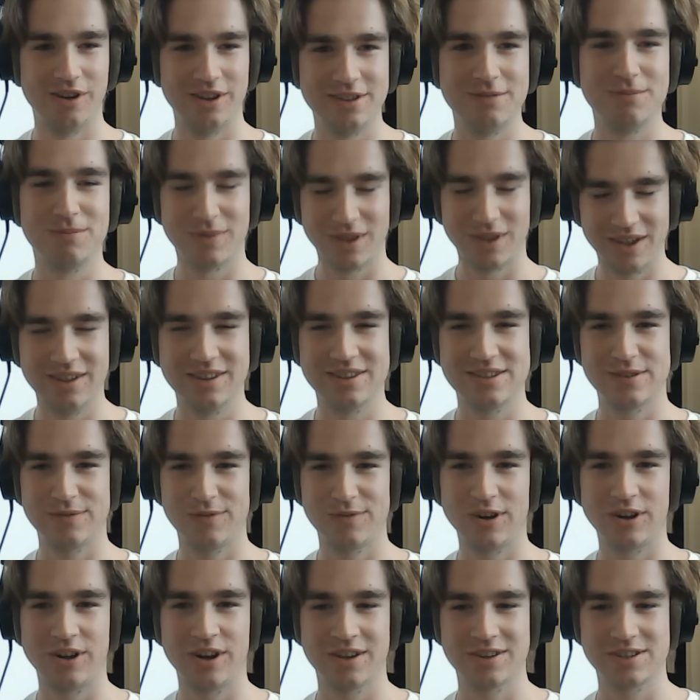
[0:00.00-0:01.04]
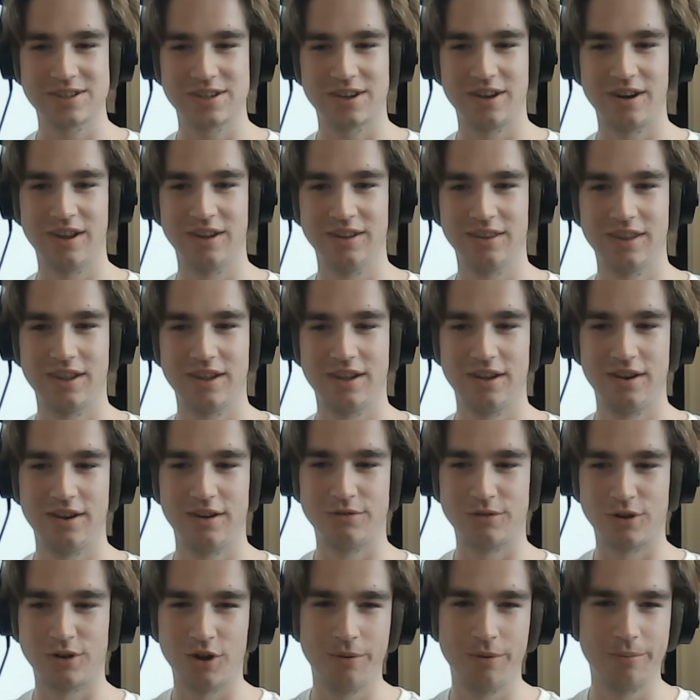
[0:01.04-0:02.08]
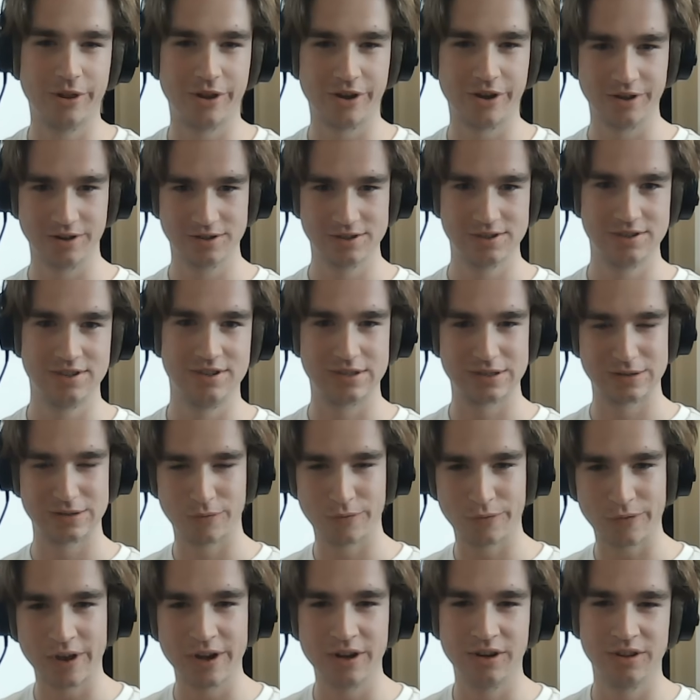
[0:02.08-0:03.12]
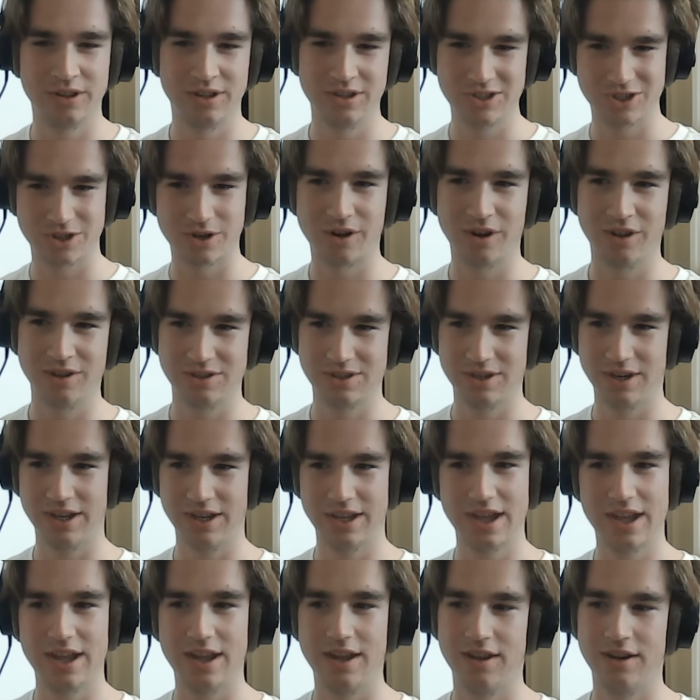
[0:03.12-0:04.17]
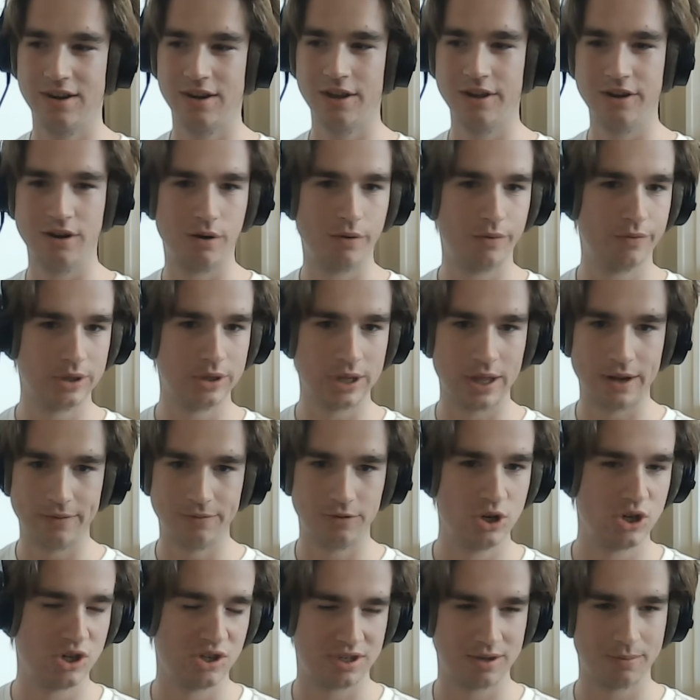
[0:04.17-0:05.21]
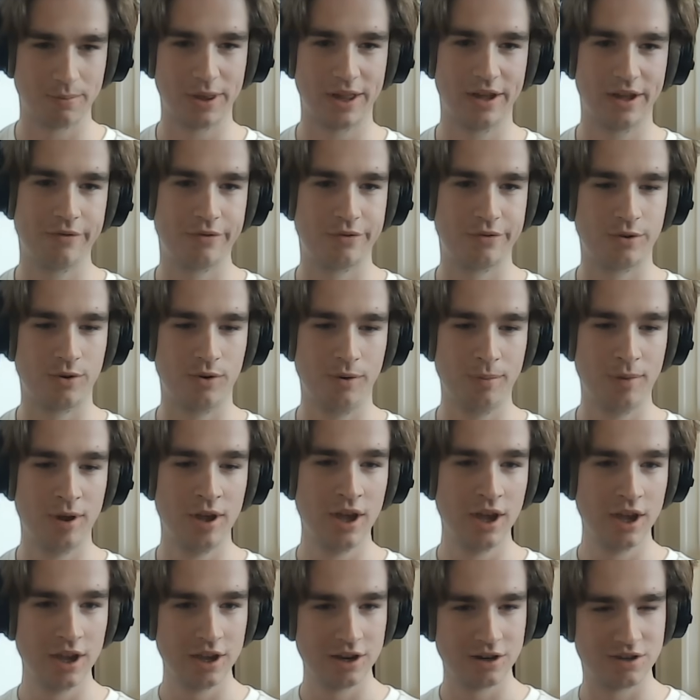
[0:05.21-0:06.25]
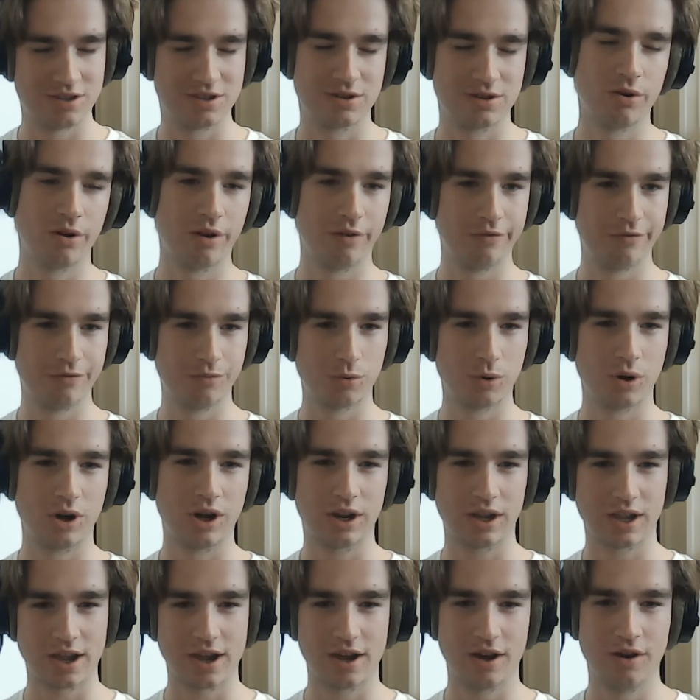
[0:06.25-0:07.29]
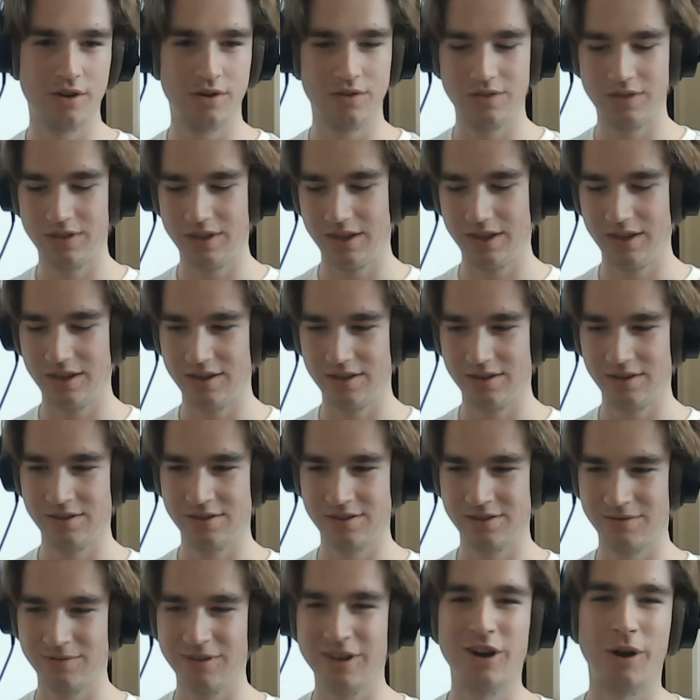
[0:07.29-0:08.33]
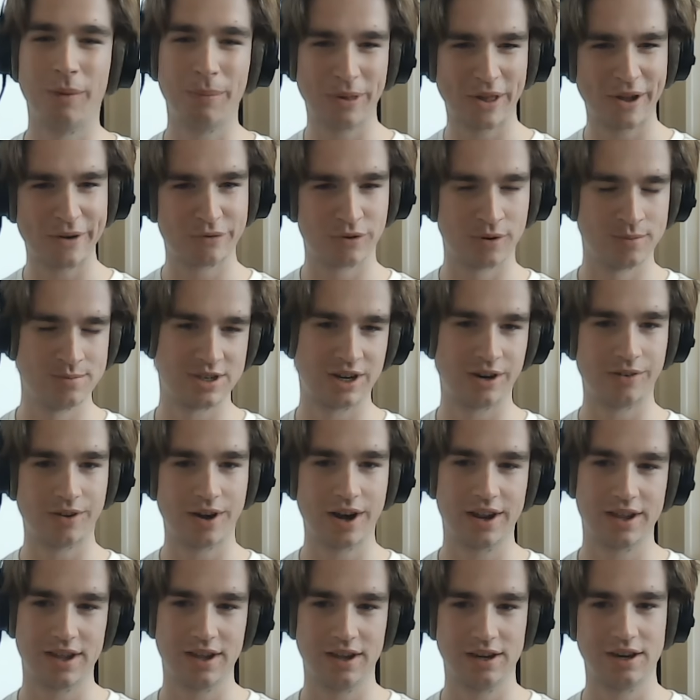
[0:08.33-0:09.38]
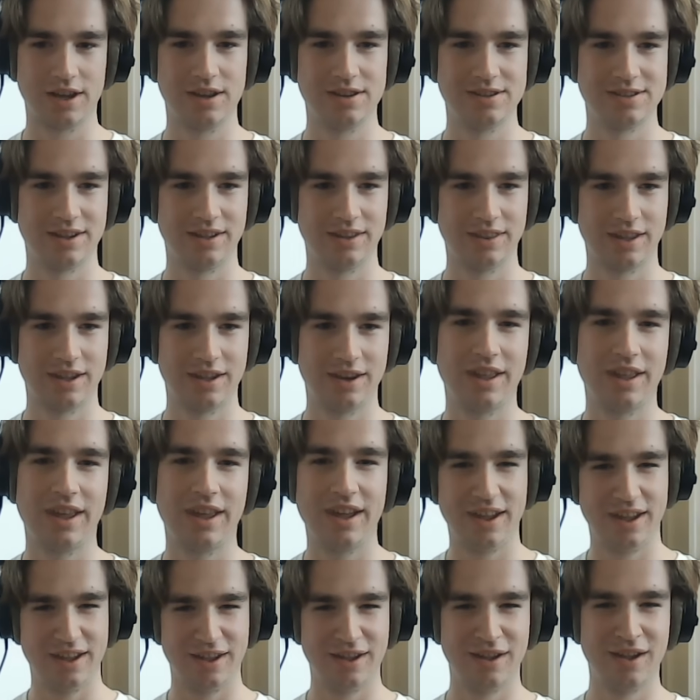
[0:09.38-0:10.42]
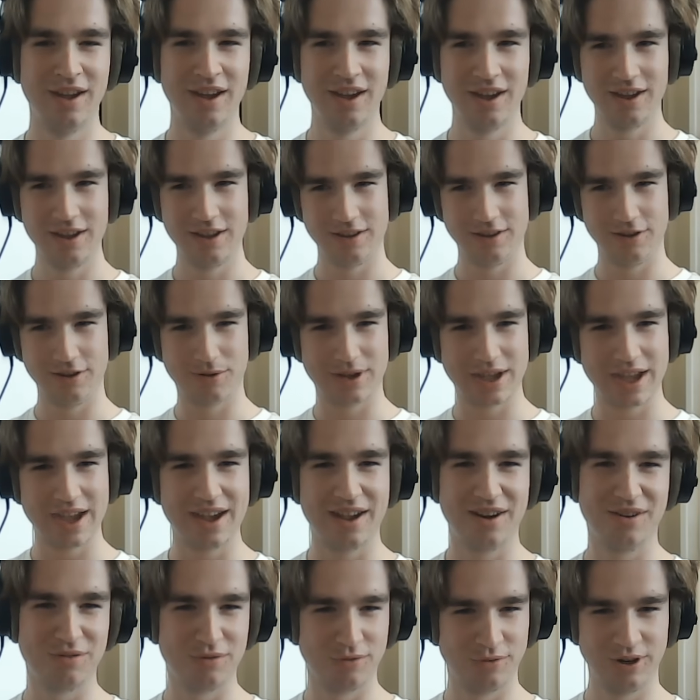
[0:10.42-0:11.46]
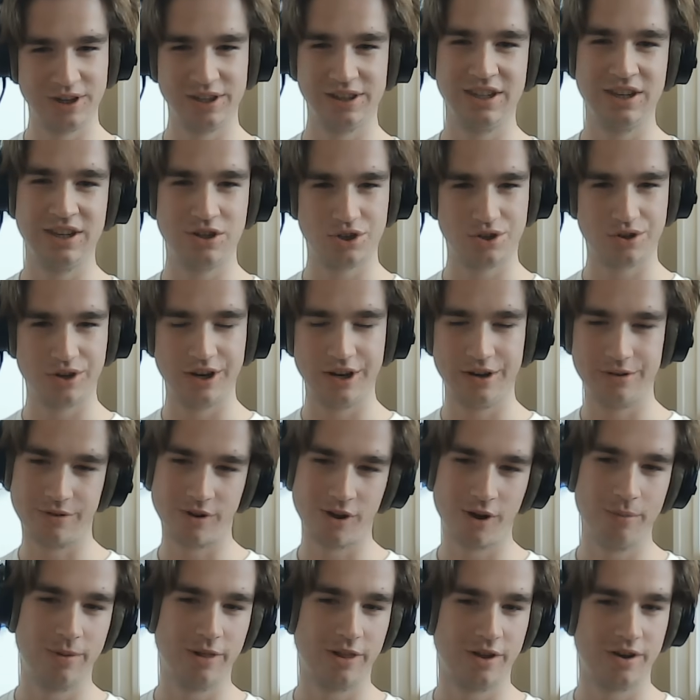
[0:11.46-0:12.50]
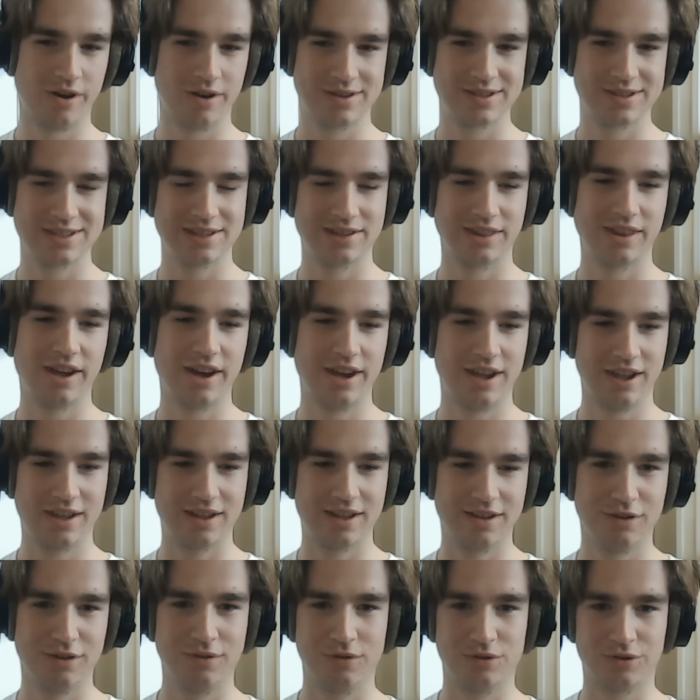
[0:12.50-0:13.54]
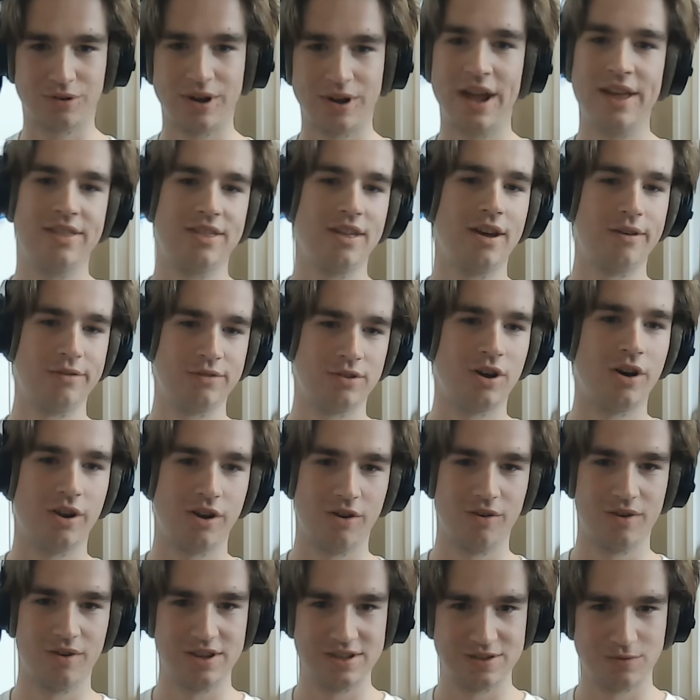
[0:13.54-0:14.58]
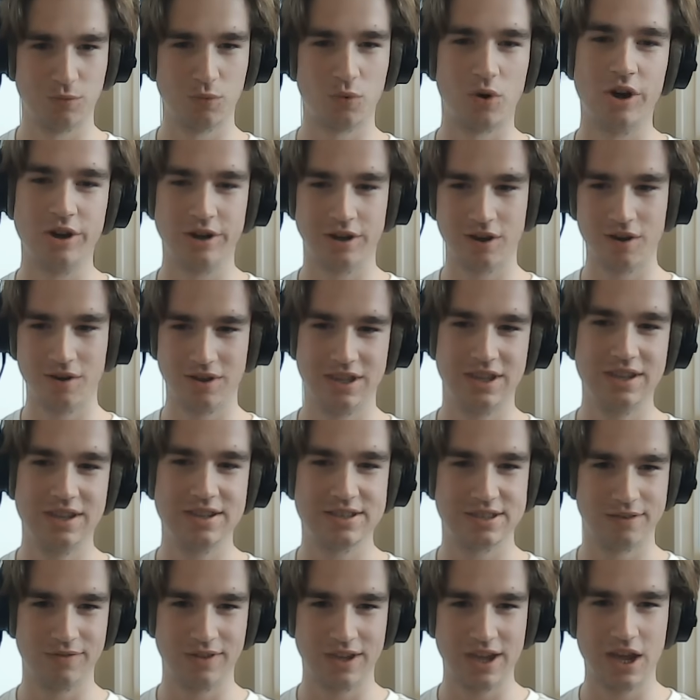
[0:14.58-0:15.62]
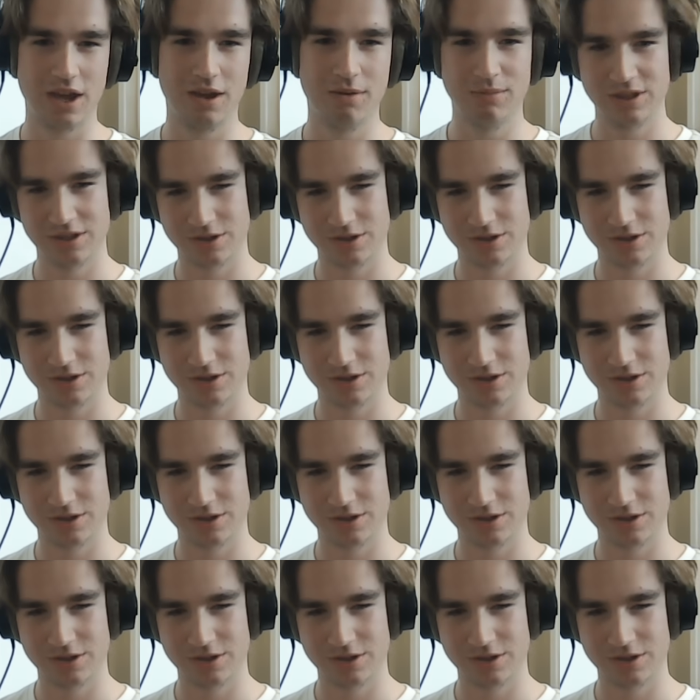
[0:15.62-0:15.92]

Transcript: it's very exciting that Roblox is finally starting to gain enough leverage as a platform to sort of work out these, platforms are recognizing that, hey, you can't really treat Roblox like Grand Theft Auto as one cohesive game.